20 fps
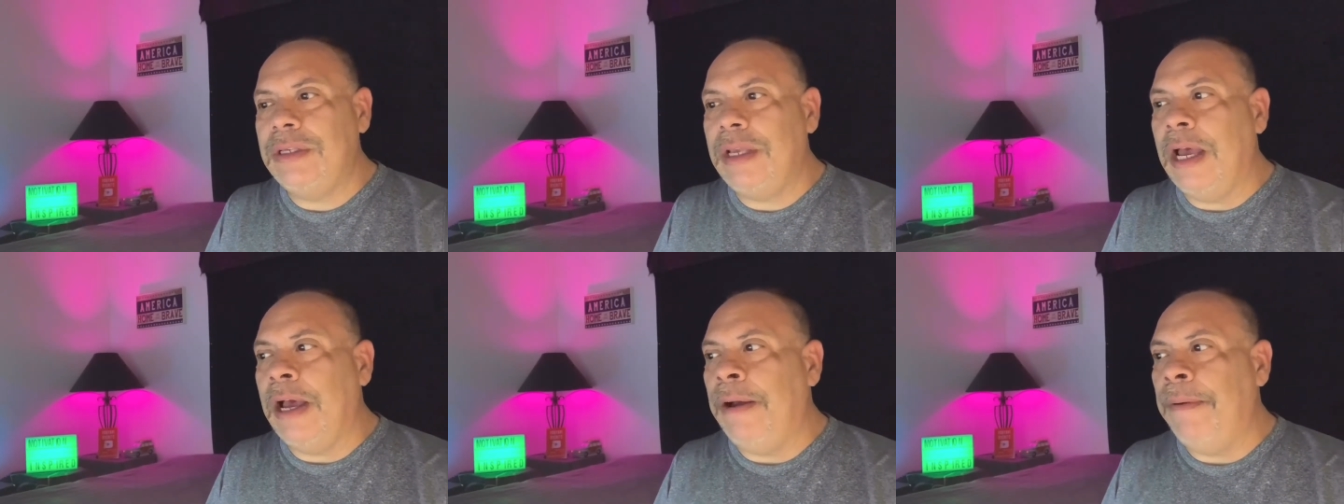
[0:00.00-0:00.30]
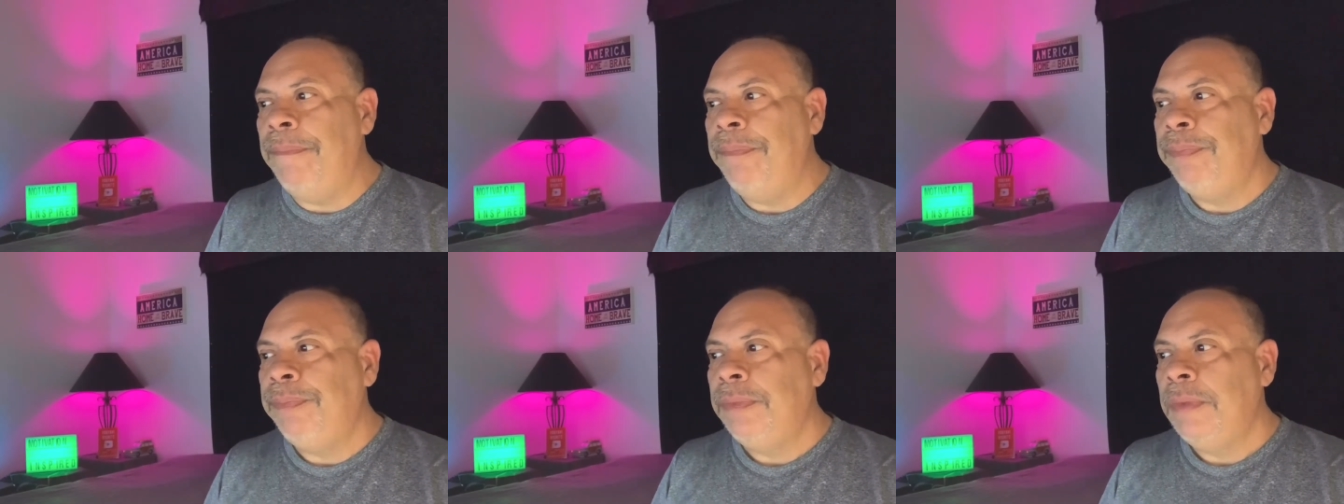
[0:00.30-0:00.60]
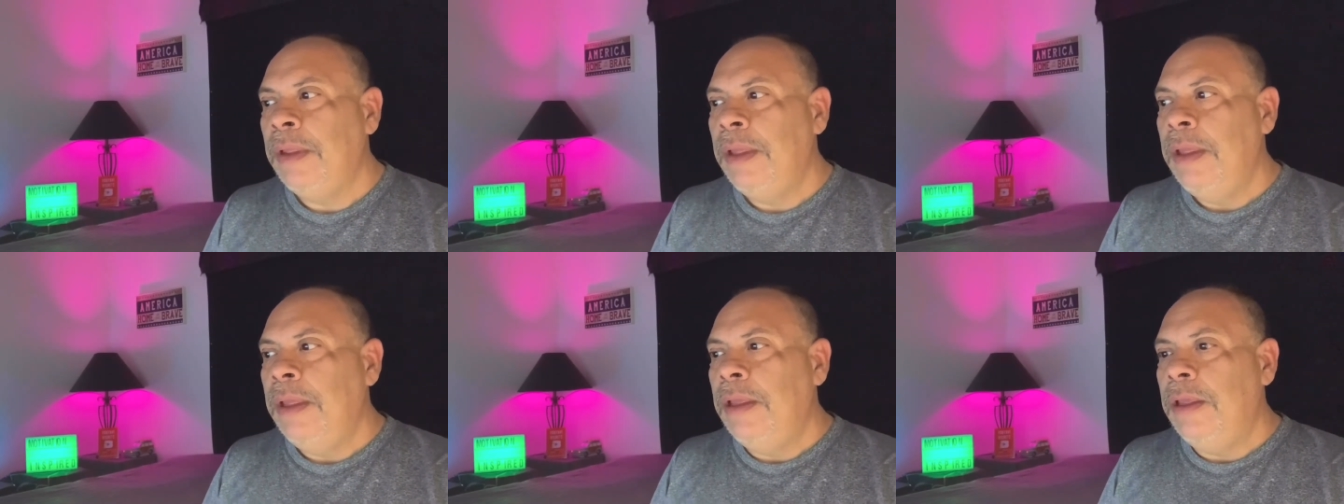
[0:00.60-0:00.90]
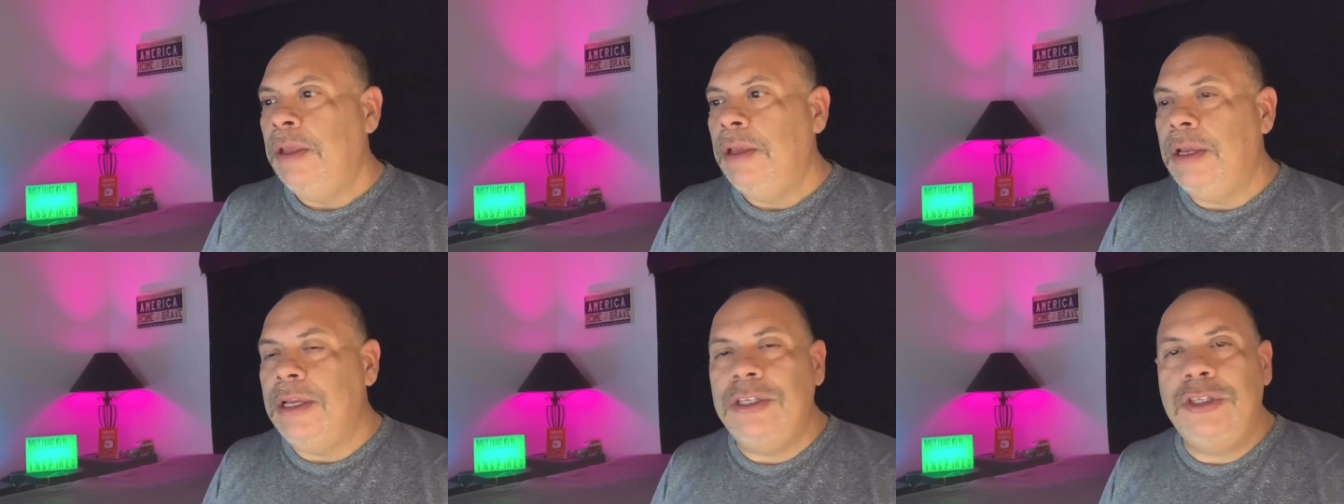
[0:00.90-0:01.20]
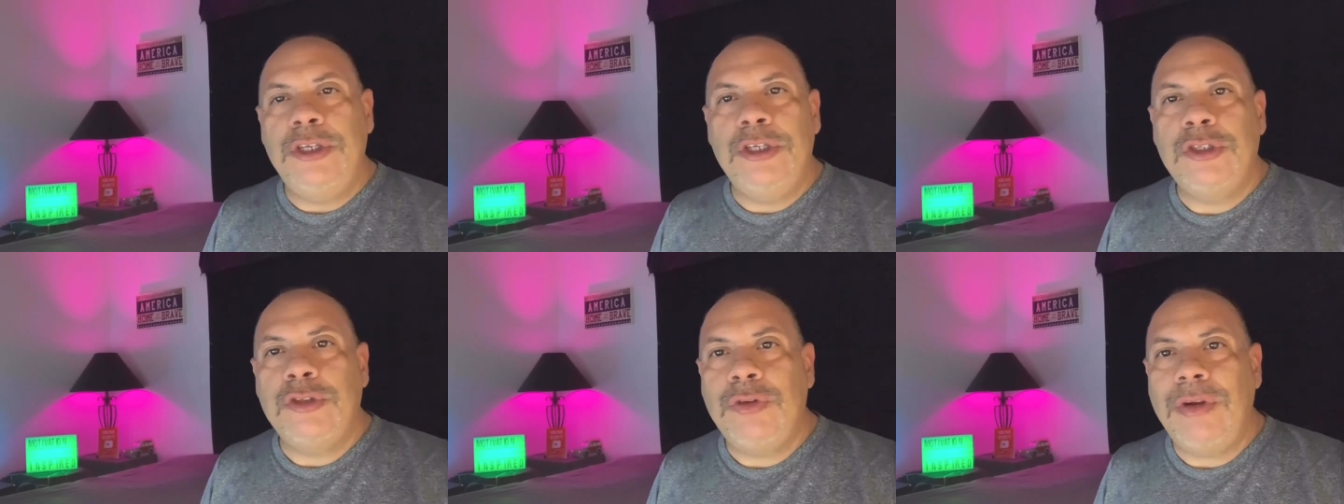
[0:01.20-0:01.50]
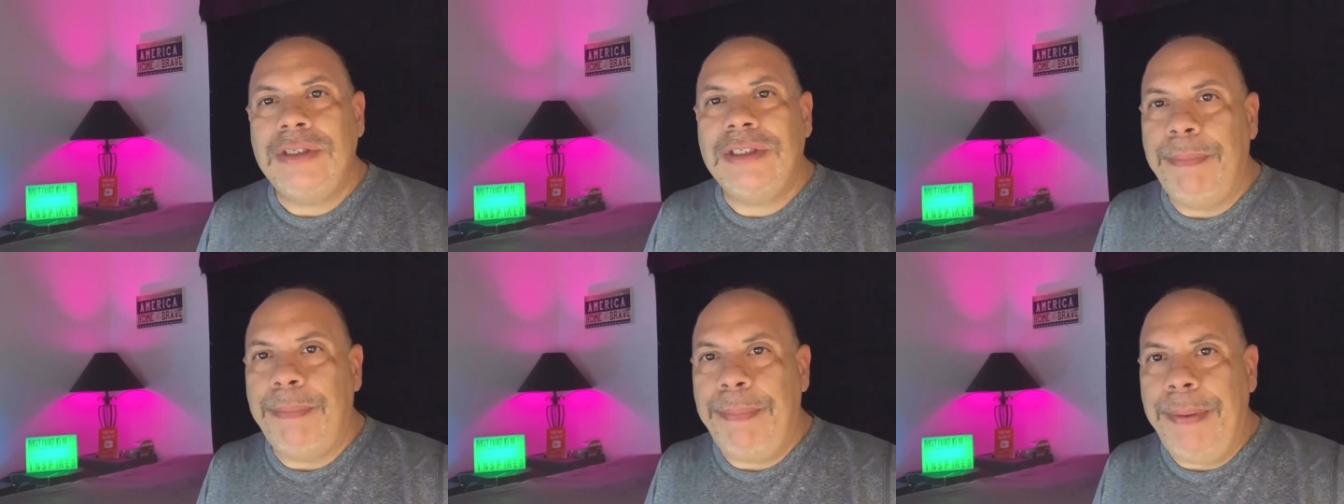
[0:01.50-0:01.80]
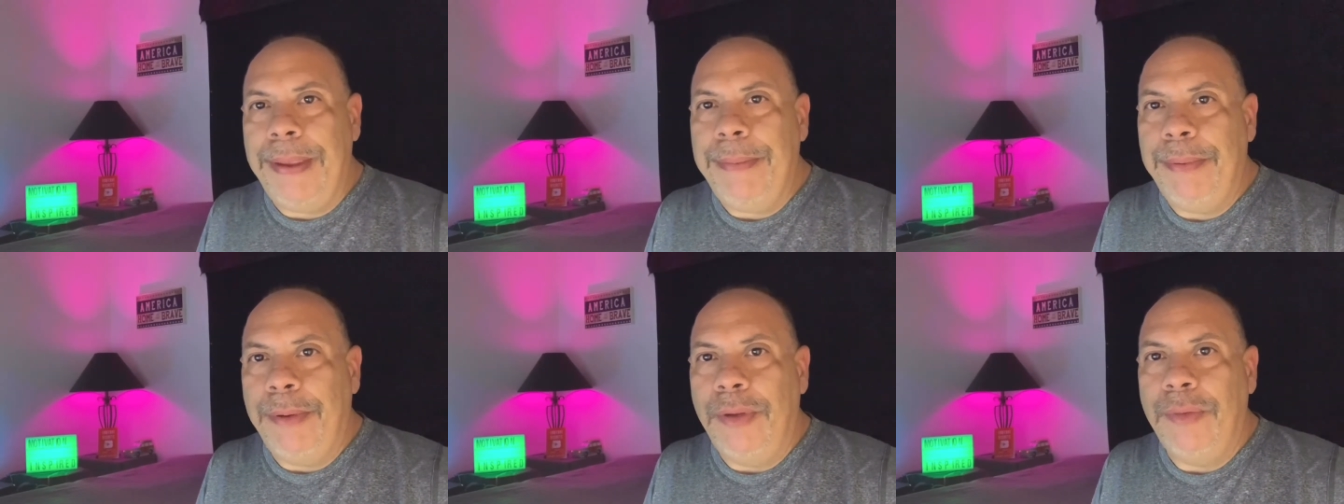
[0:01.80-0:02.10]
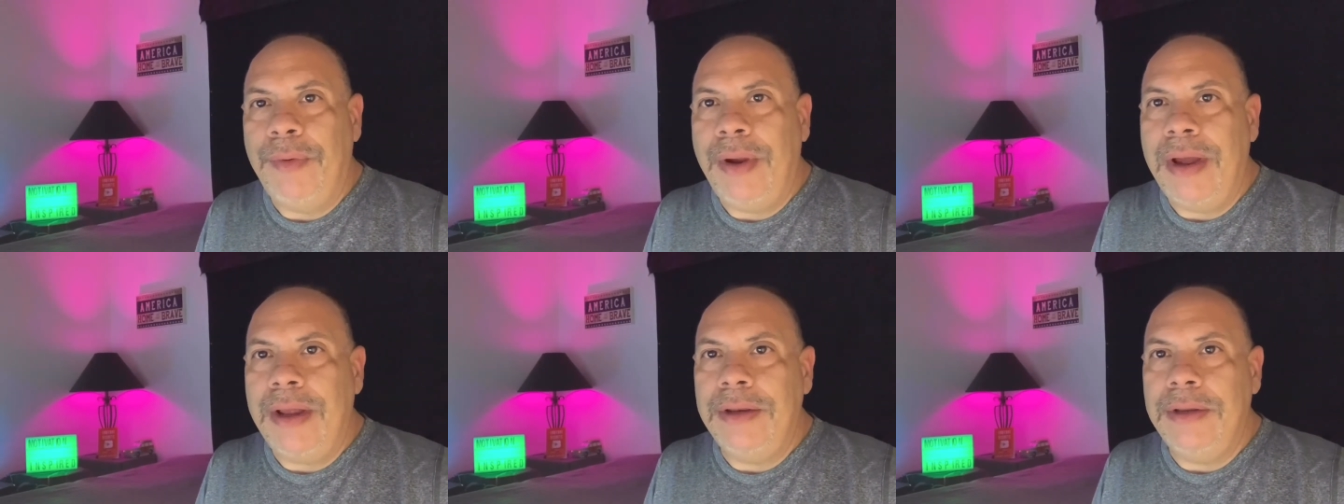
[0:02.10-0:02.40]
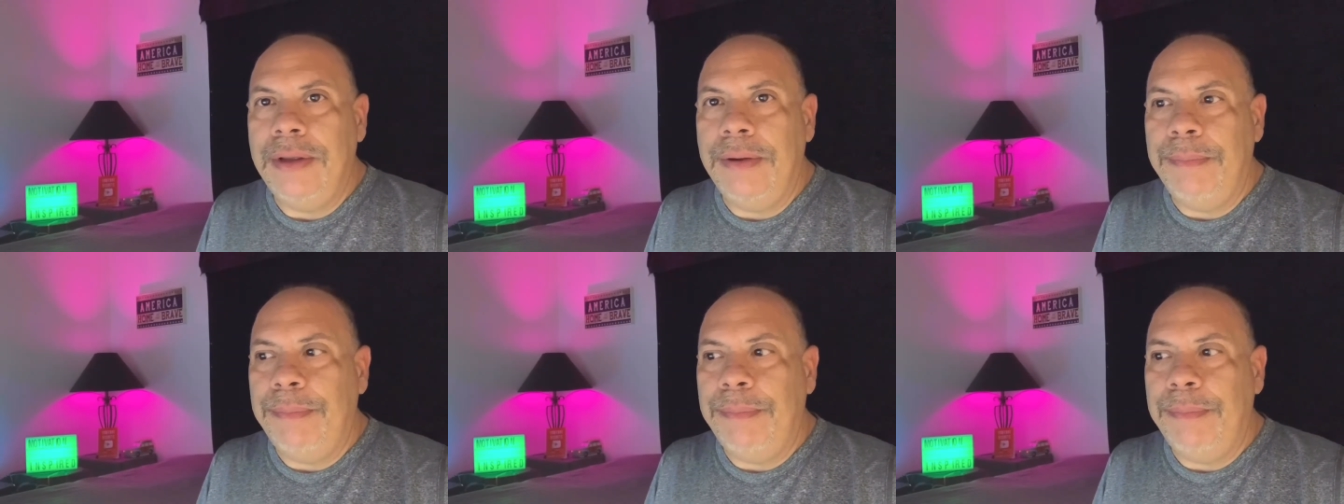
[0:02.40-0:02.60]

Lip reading: out, because you stress the people around you.